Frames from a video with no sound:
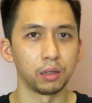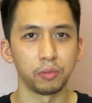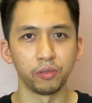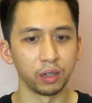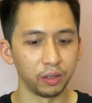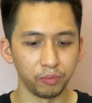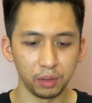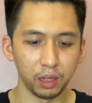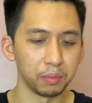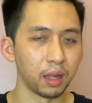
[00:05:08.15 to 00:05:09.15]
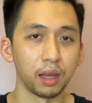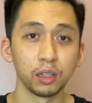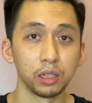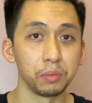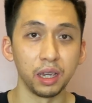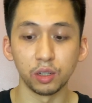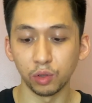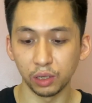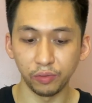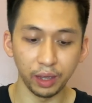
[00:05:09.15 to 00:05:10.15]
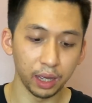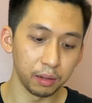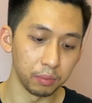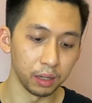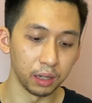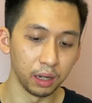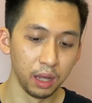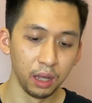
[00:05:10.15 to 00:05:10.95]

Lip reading: Forgive me, I'm not a Jimi Hendrix fan, but